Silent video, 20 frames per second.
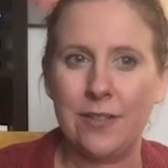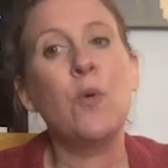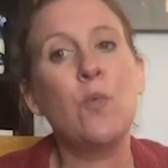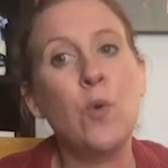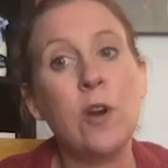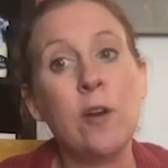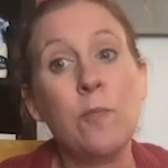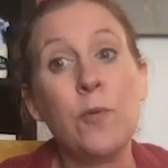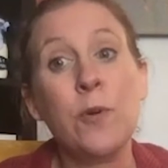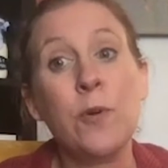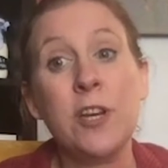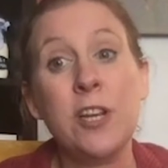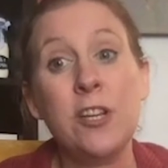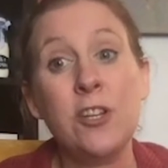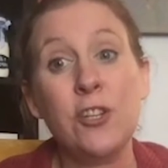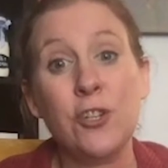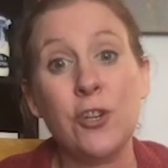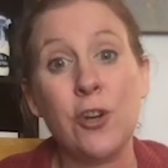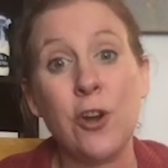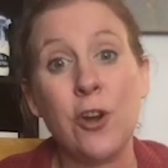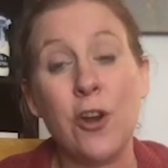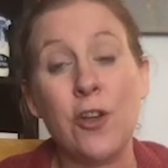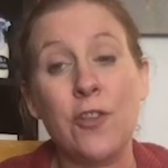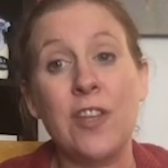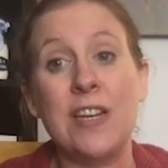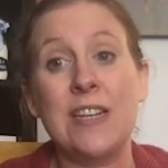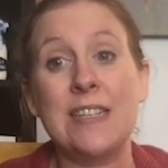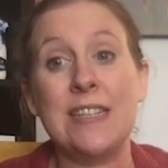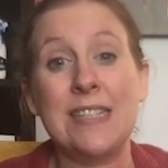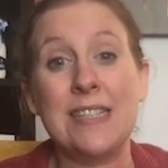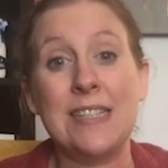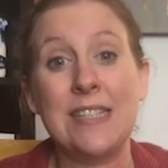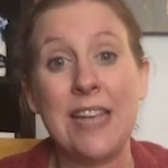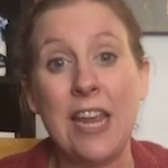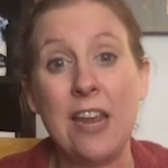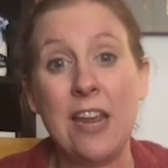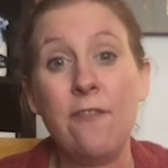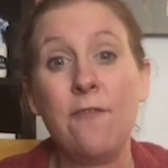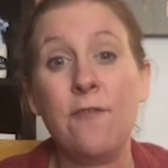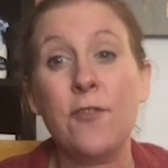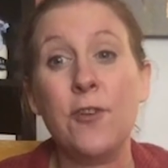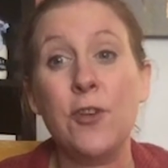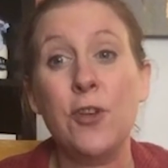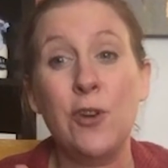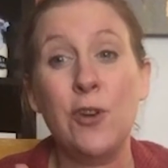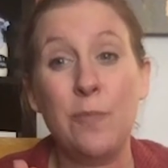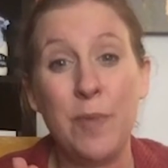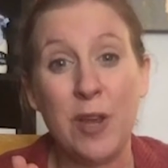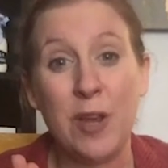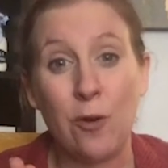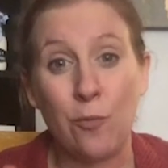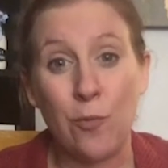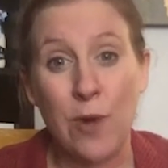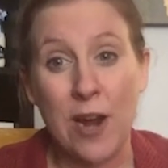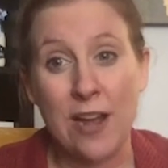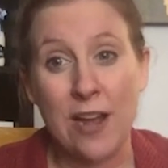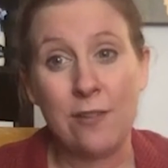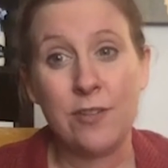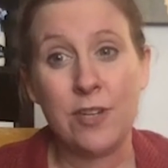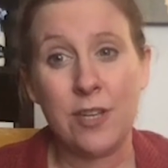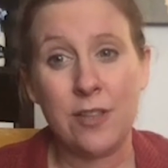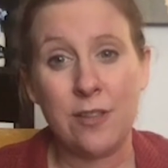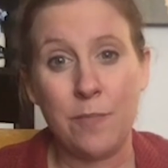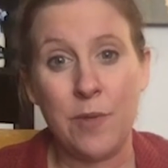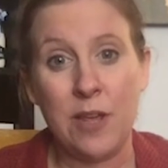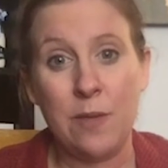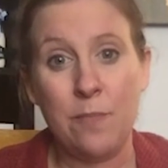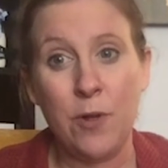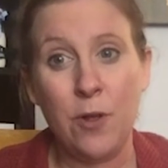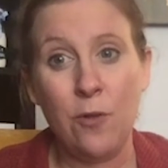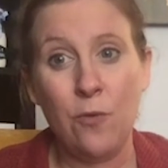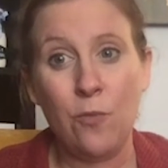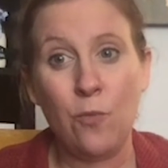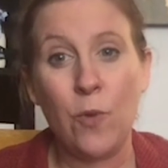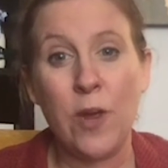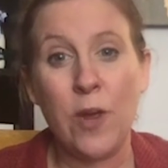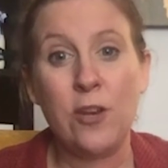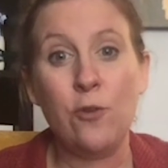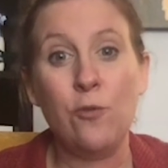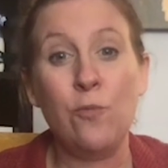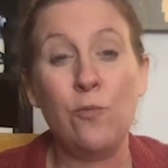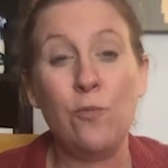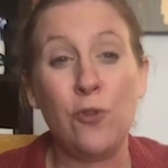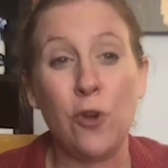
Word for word: We're pretty sure that it's safe for you to be around other people when you